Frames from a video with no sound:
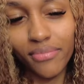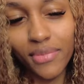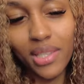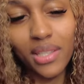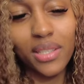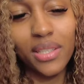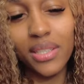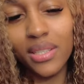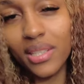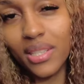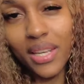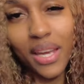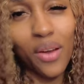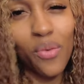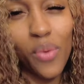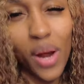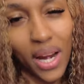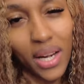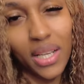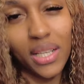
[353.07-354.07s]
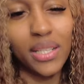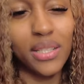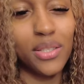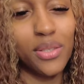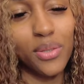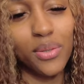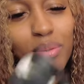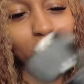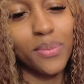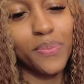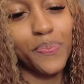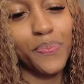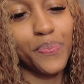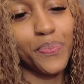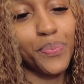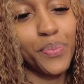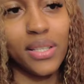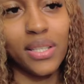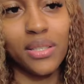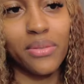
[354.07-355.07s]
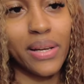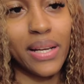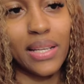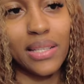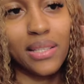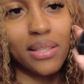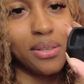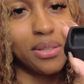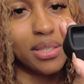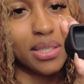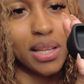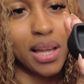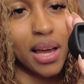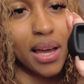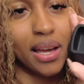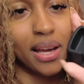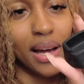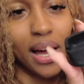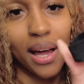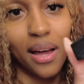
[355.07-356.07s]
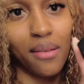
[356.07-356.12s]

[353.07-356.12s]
sit where I need it to. This is what it looks like.